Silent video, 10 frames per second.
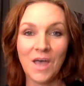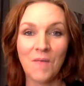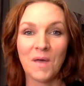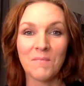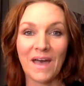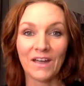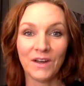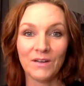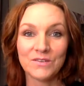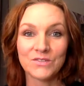My
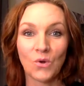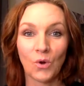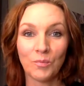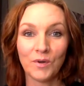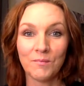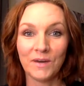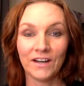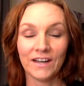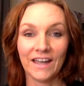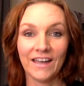background is corporate
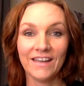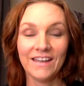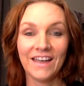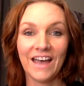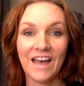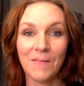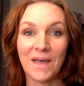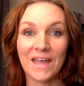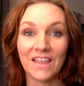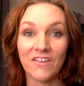America.
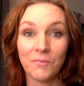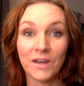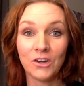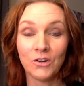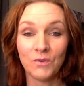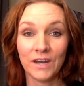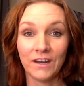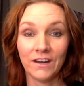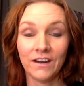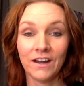I left my
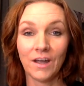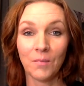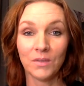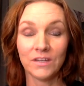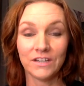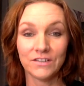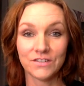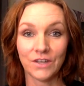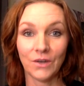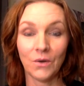career a couple of years
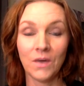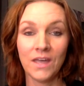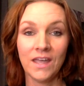ago